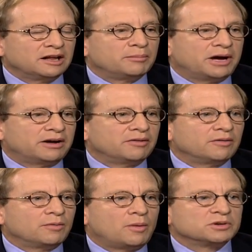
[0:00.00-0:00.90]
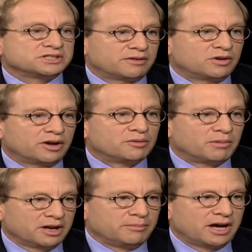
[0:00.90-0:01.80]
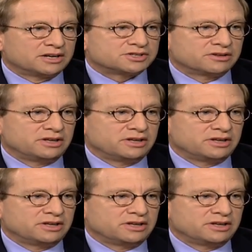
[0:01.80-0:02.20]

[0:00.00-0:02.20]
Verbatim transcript: about almost every other money manager